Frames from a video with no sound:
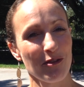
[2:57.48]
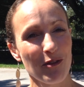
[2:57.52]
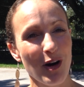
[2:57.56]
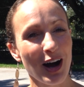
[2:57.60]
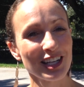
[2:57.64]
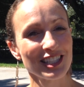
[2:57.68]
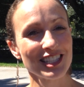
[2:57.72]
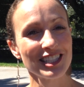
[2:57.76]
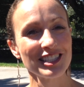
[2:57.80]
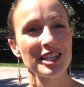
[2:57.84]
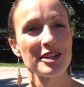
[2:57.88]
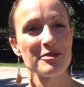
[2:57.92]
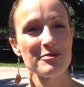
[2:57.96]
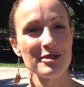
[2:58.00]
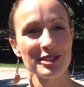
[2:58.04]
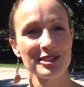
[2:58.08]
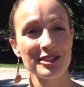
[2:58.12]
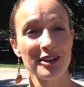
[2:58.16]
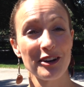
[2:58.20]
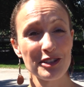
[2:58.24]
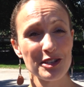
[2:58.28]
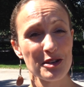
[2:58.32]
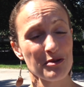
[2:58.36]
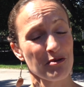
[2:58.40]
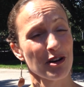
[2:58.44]
Washington will
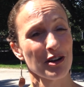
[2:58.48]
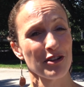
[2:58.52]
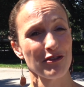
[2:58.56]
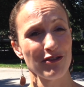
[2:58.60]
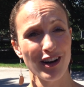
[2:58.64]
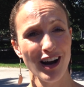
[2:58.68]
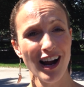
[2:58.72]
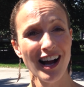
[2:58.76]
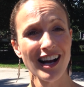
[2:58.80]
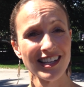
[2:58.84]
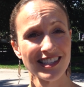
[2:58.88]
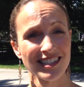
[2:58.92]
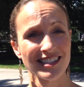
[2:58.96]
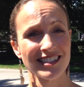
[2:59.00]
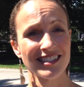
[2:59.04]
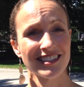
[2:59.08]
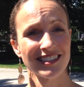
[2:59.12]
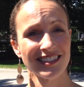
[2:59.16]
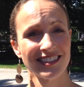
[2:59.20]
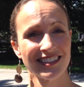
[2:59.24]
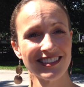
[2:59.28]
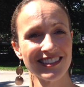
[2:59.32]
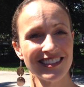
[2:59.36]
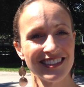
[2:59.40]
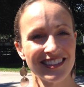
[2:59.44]
start to work for us.
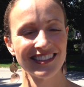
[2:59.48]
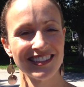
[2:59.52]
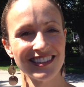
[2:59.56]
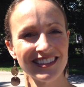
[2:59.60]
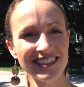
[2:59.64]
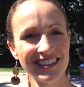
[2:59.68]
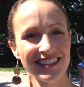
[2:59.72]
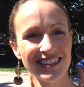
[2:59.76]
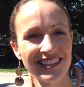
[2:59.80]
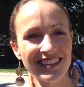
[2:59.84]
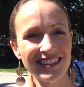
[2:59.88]
All